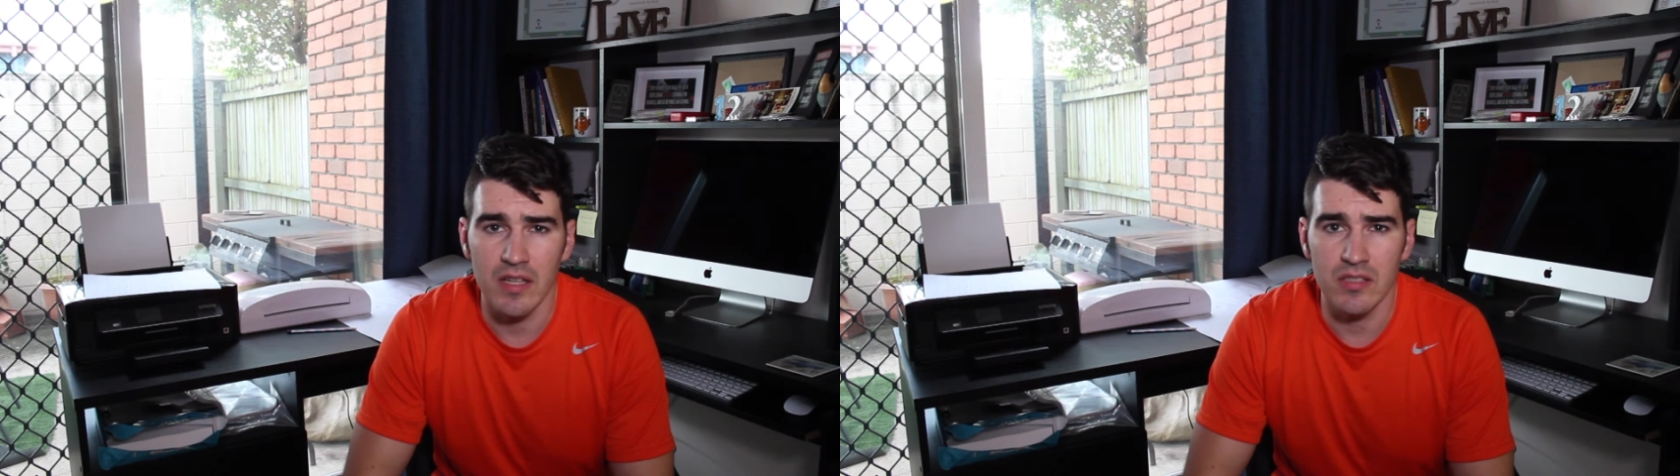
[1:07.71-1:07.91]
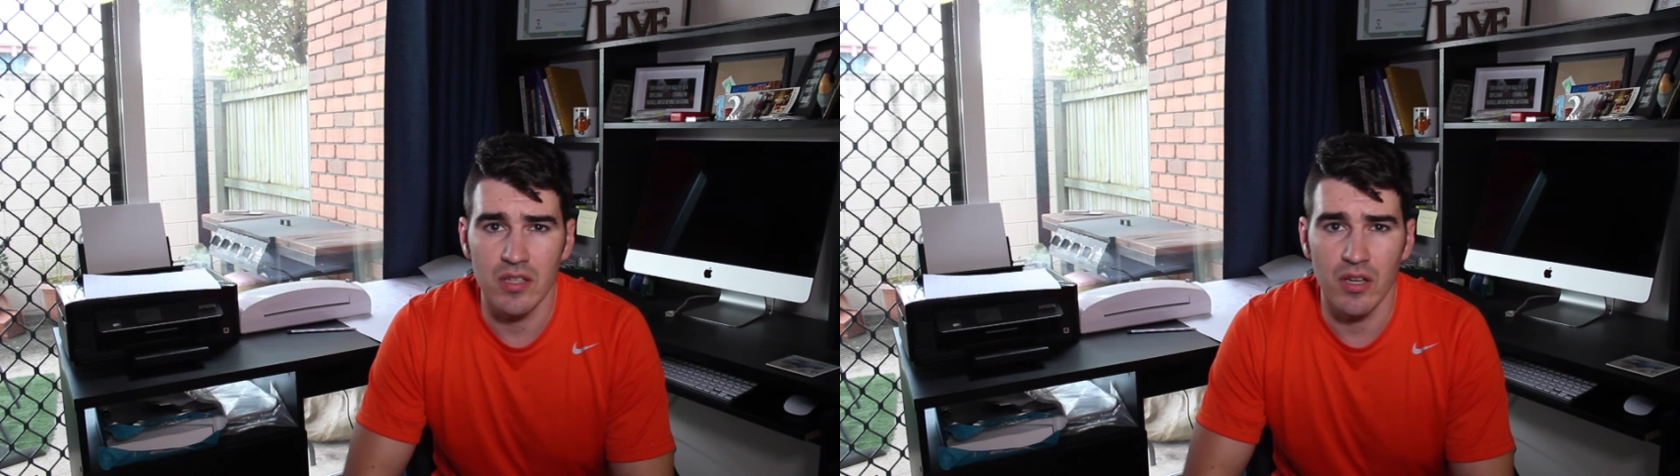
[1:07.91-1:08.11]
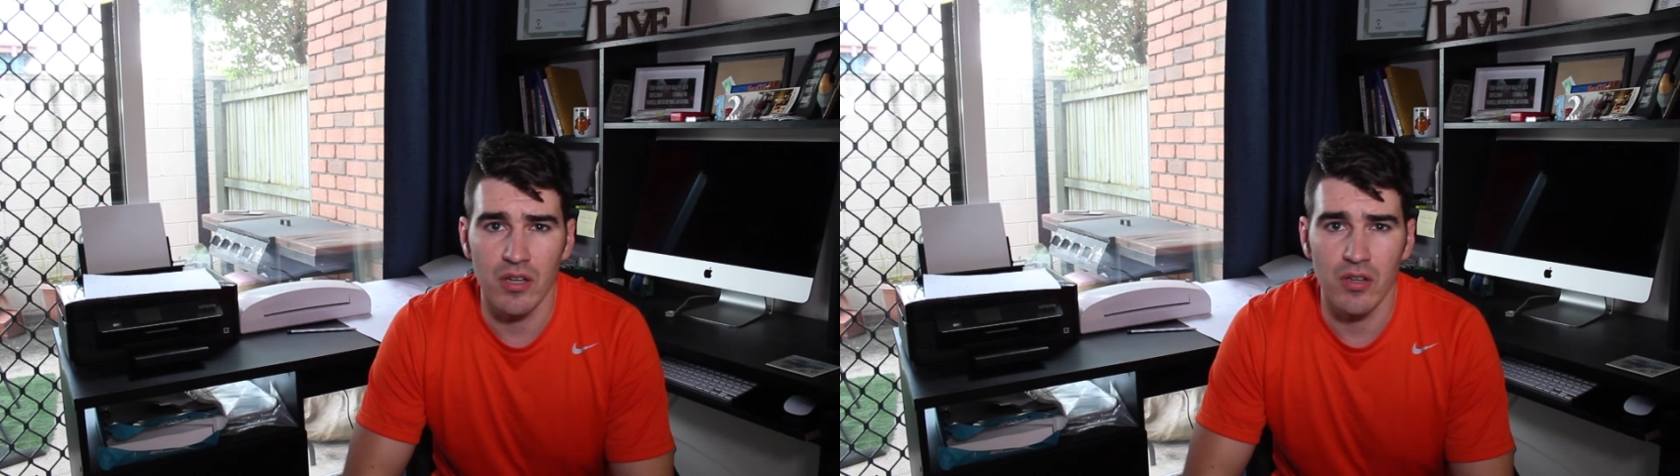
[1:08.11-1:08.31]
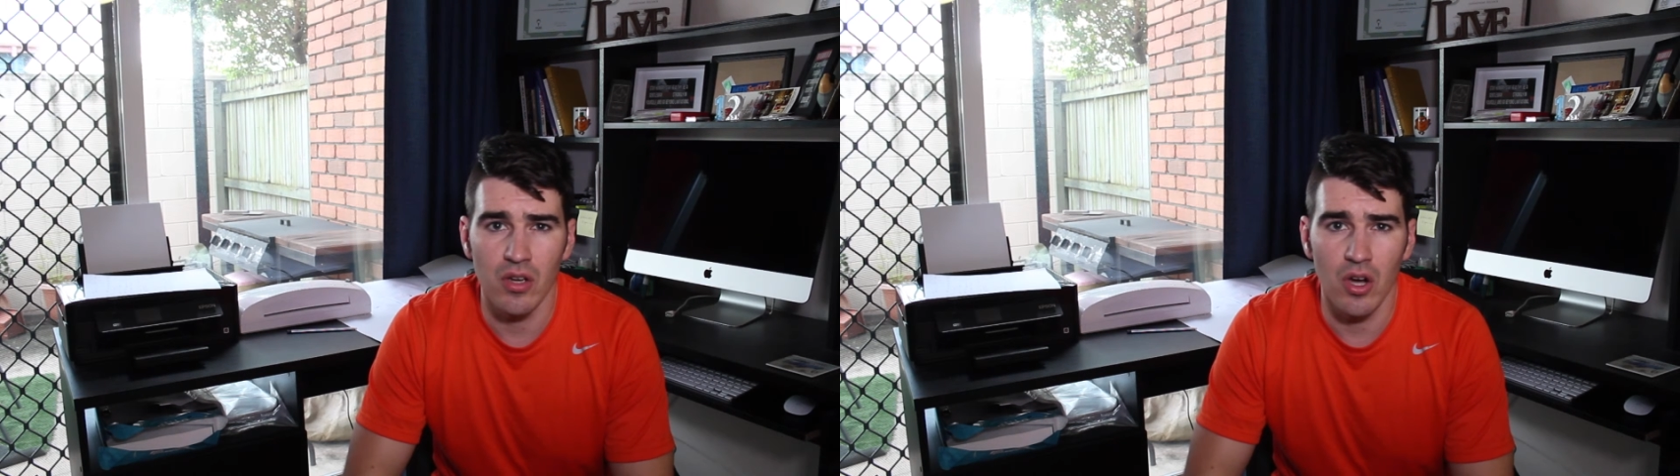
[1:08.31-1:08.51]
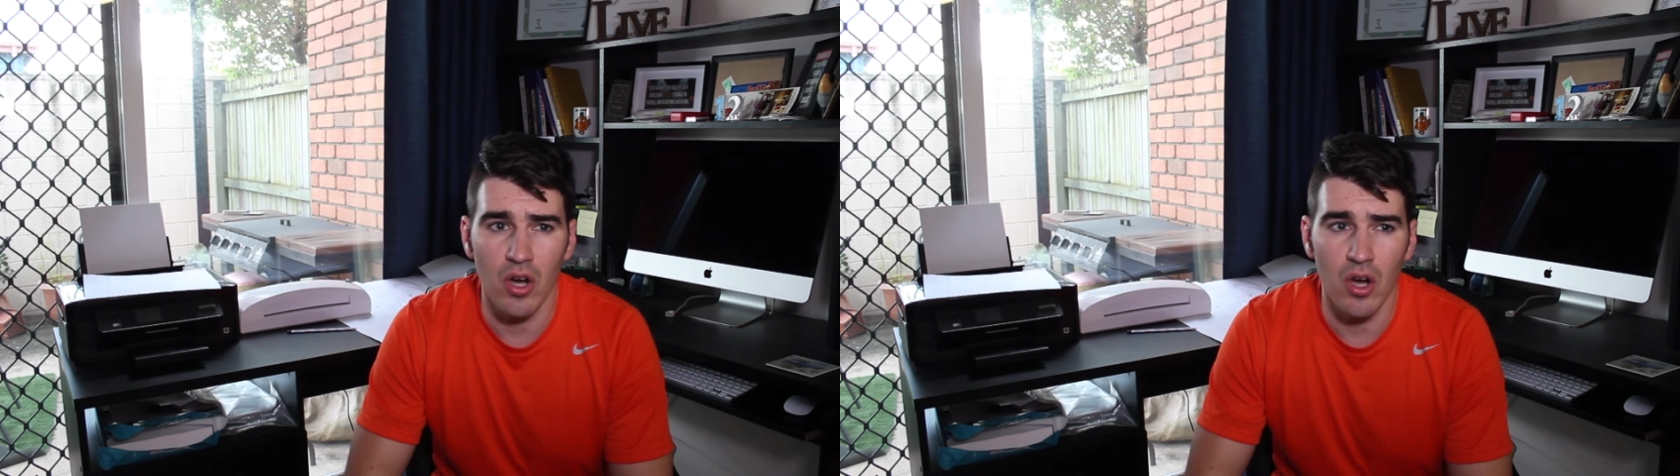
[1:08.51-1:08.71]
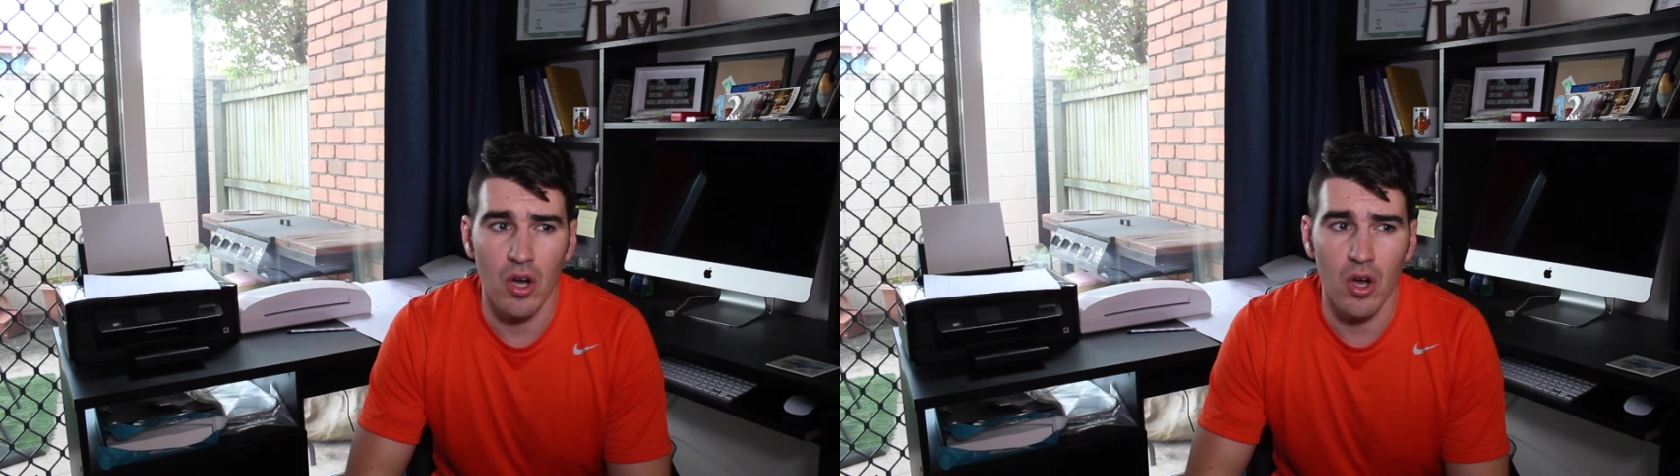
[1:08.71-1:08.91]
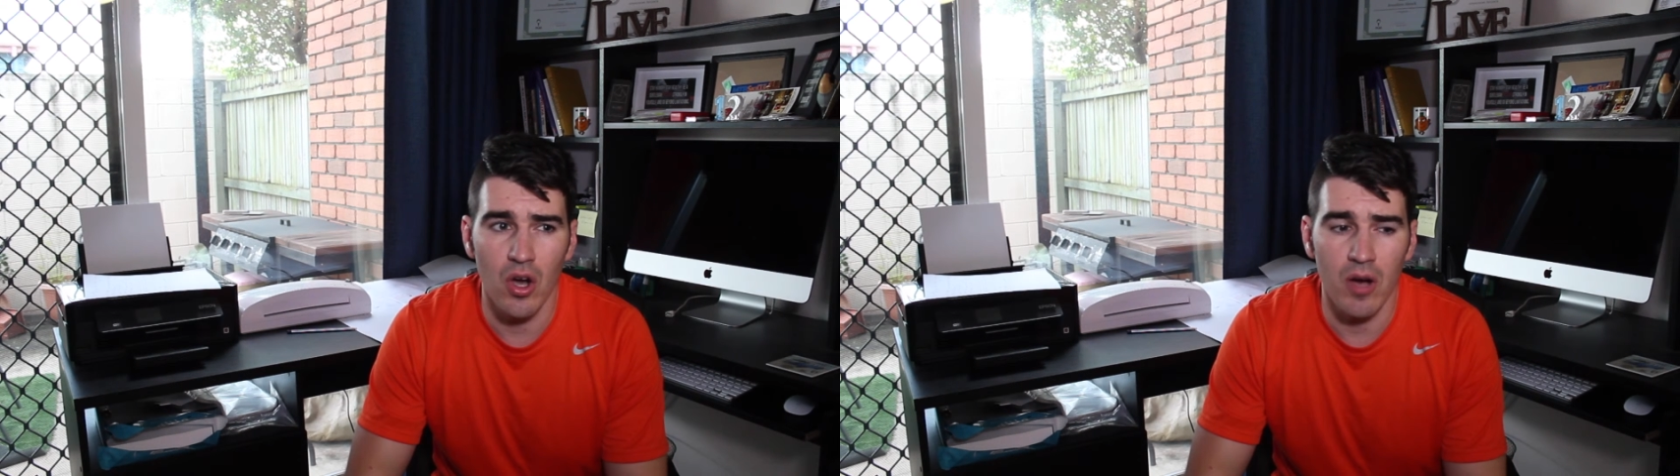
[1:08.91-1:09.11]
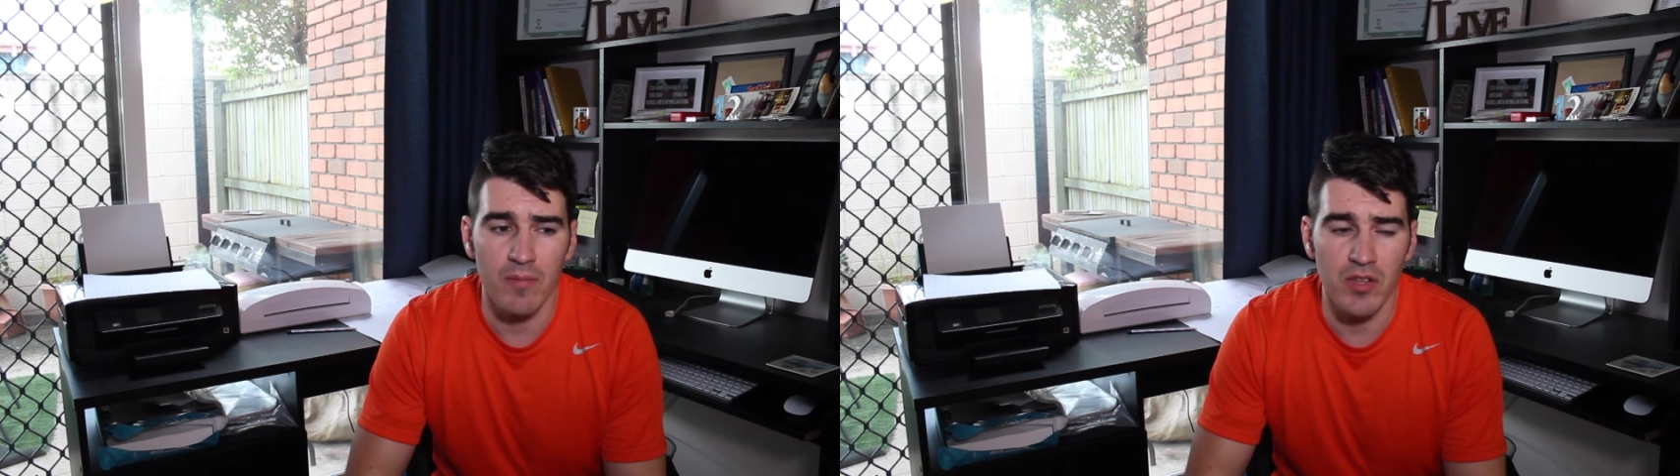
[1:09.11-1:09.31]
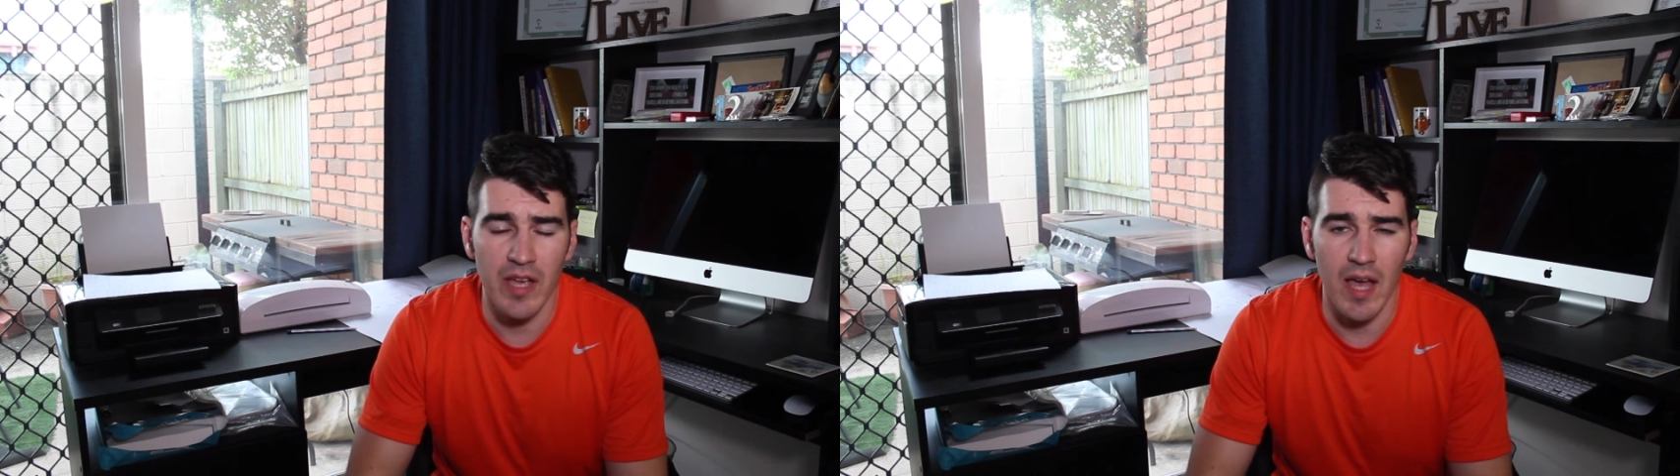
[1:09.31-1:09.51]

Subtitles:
So I'm really